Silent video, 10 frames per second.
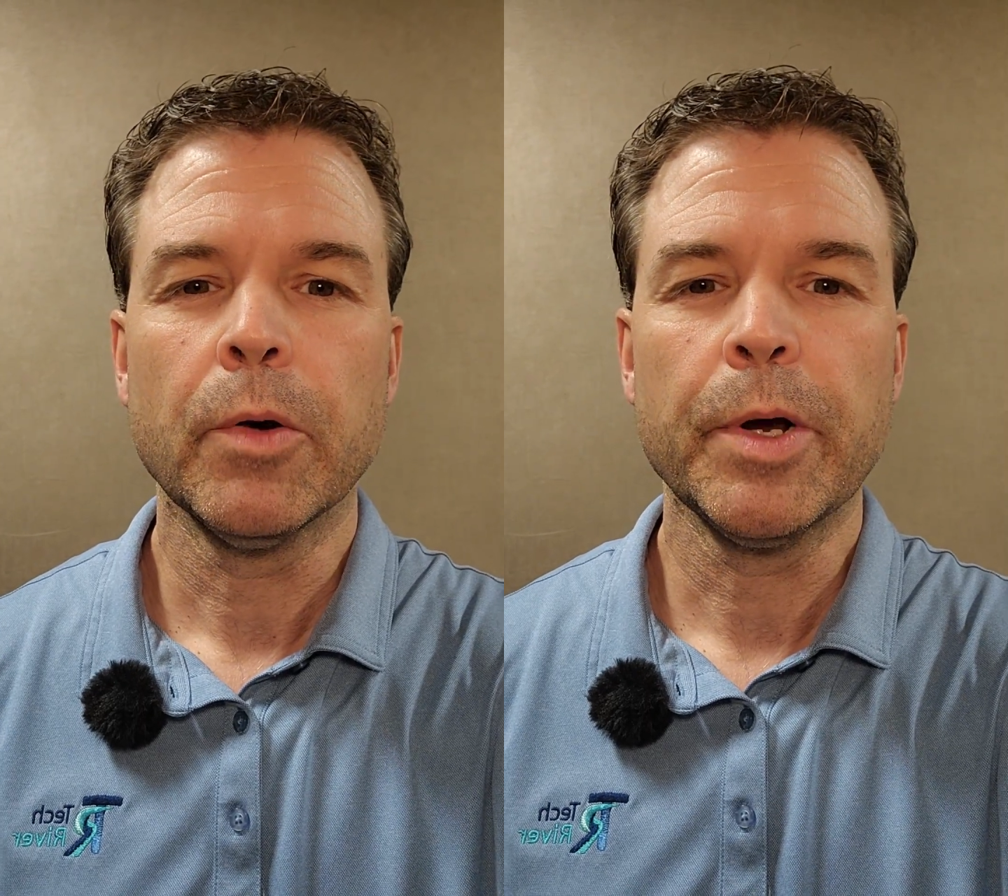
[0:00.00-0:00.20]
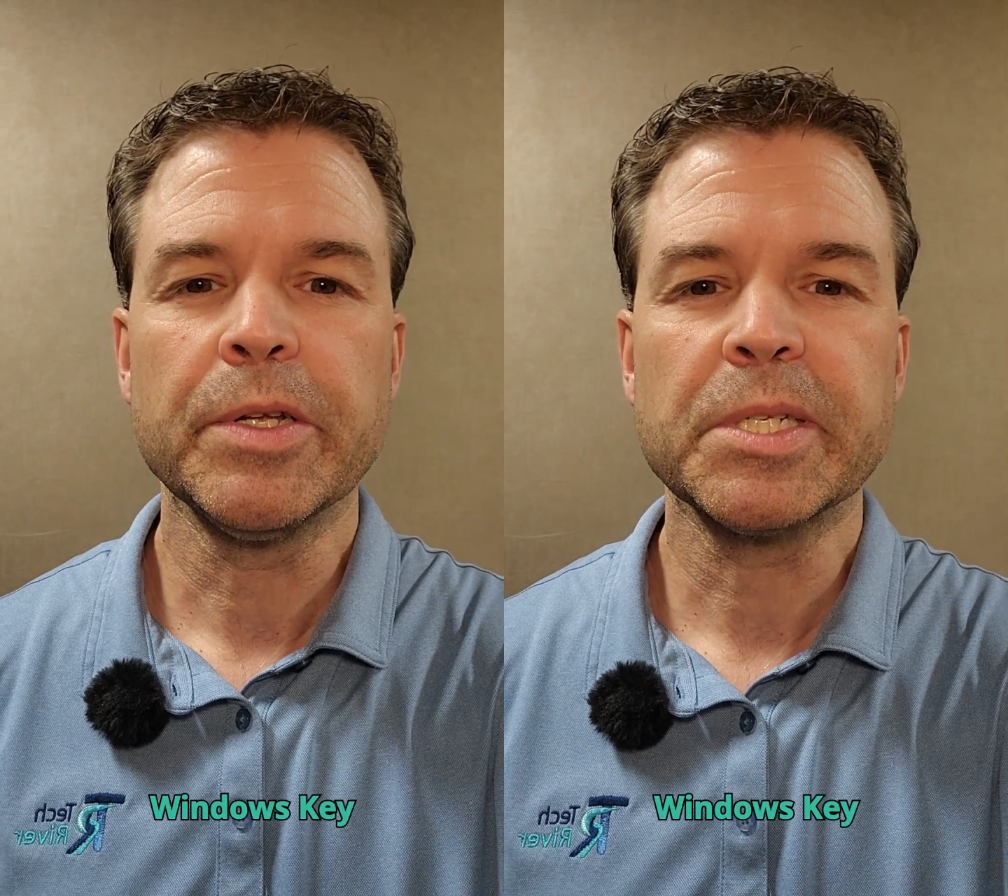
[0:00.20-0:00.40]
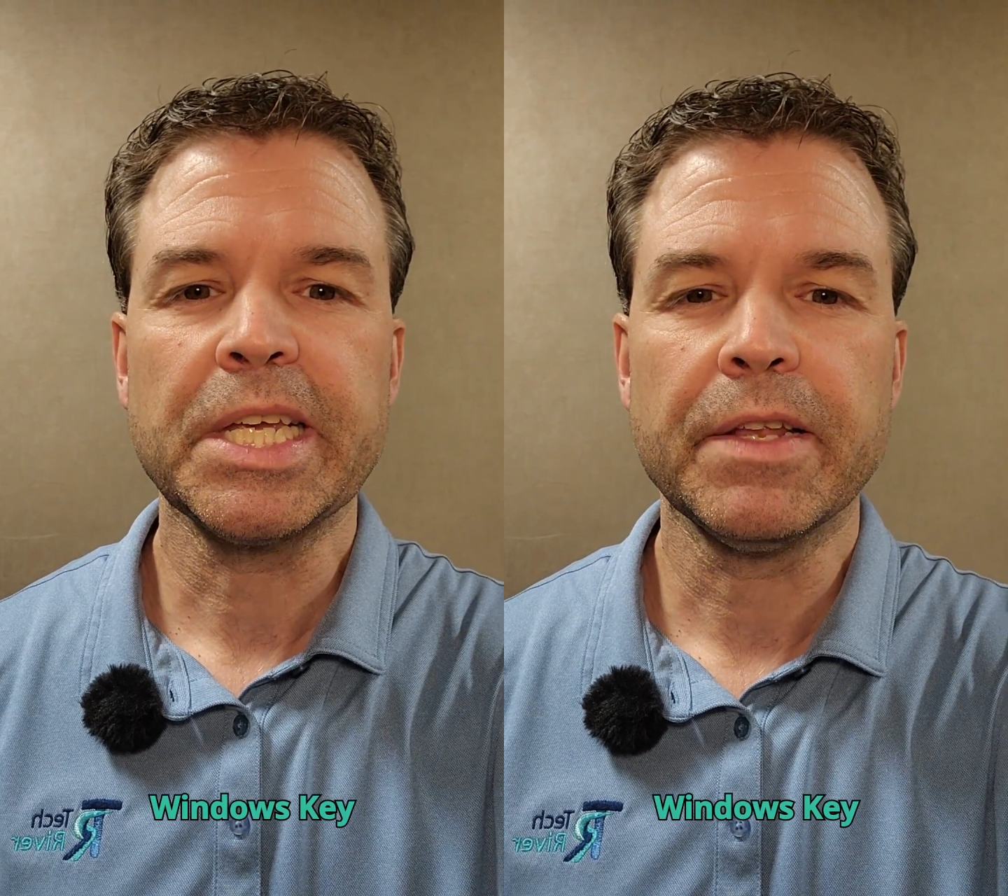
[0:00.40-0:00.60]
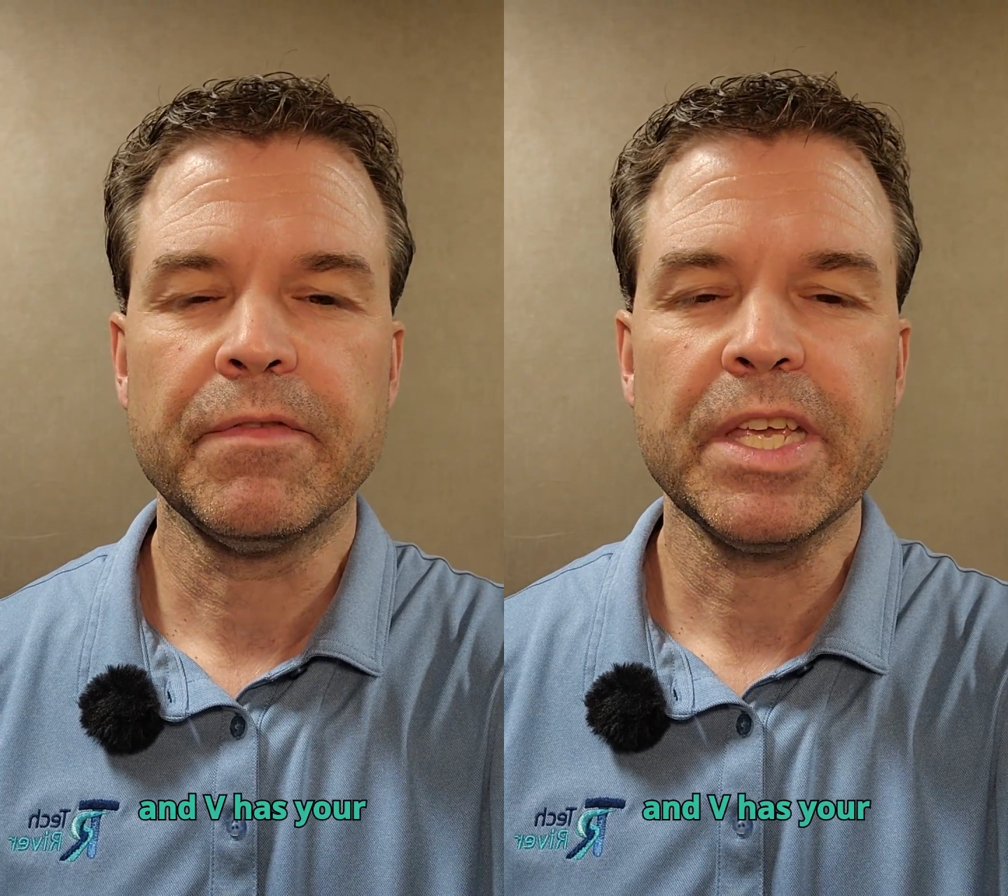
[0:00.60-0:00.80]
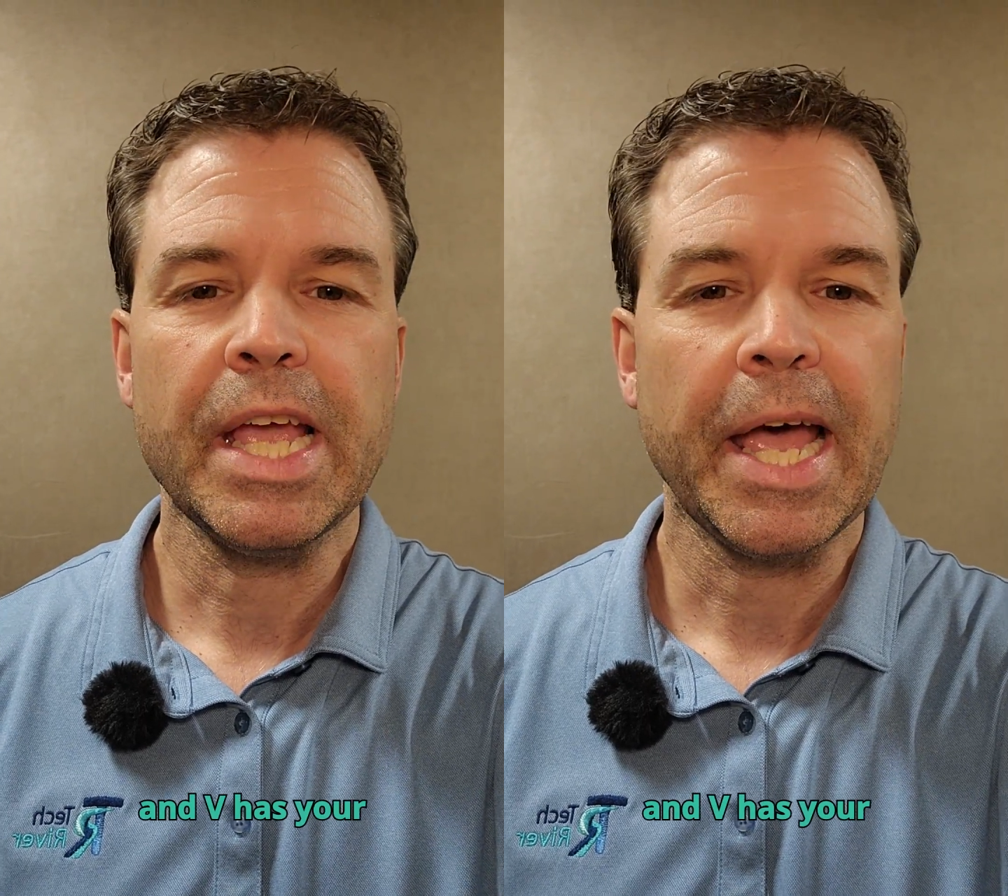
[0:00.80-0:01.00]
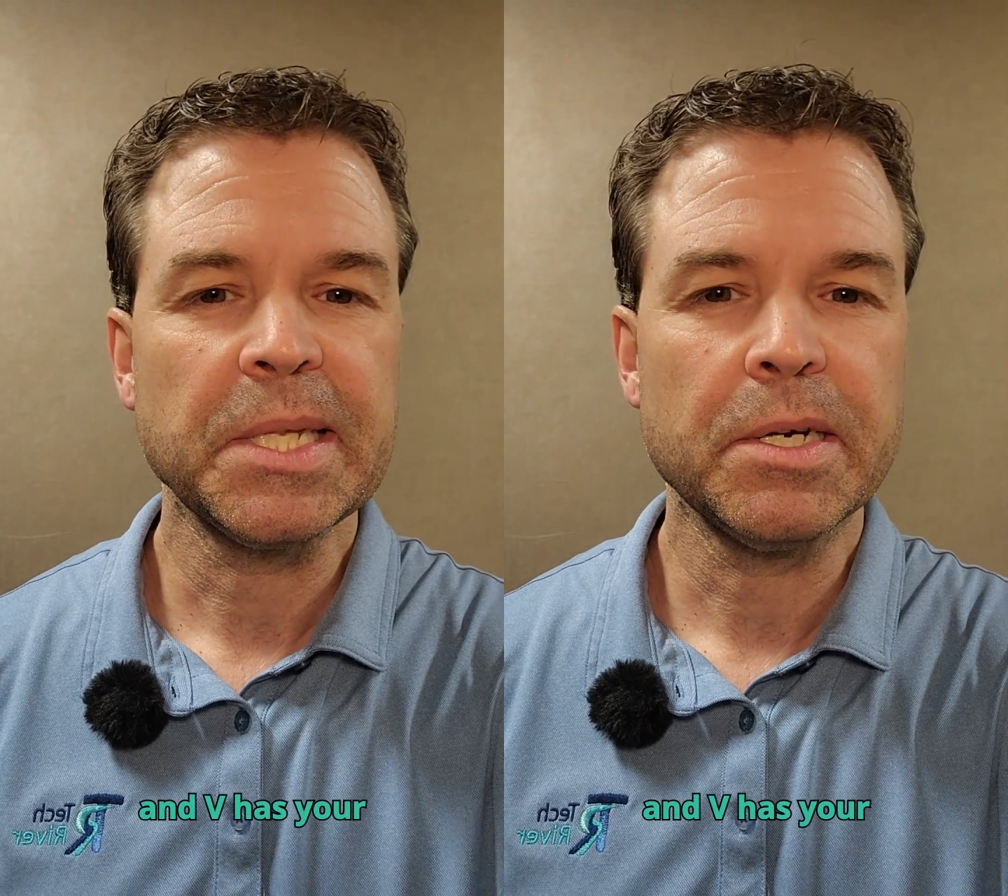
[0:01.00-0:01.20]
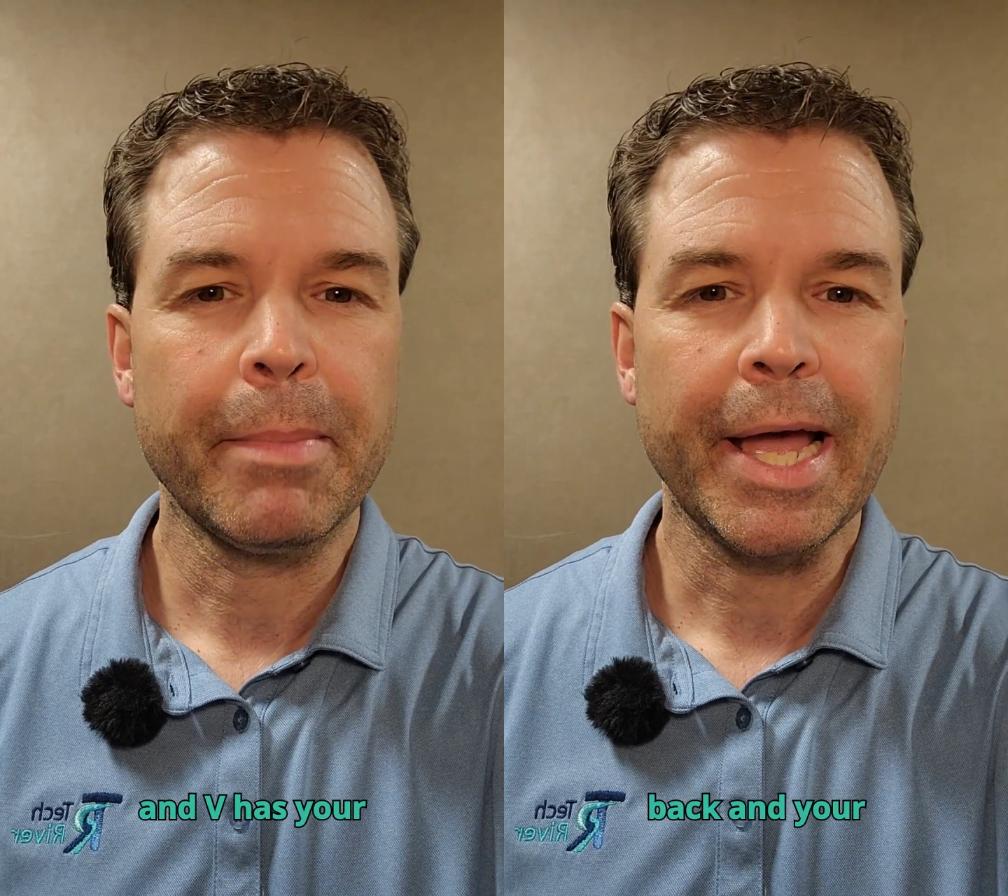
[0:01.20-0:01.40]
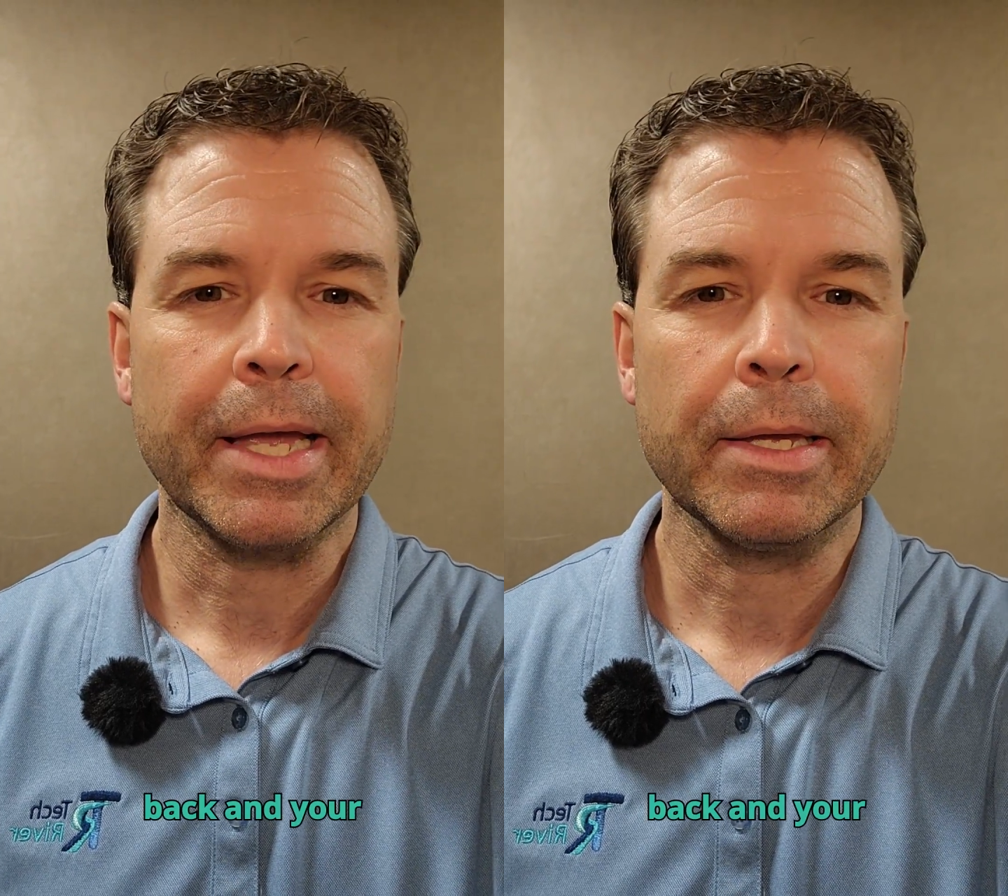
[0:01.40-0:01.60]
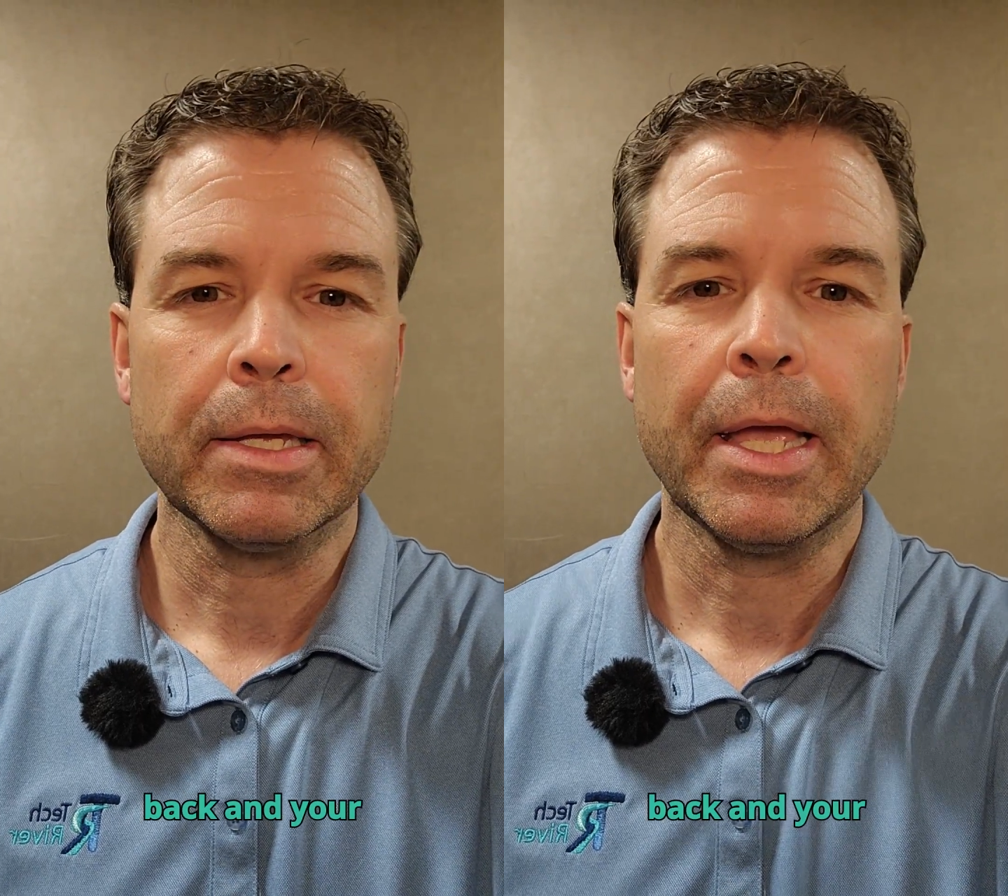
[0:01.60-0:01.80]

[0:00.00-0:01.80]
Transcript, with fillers: Windows Key and V has your back,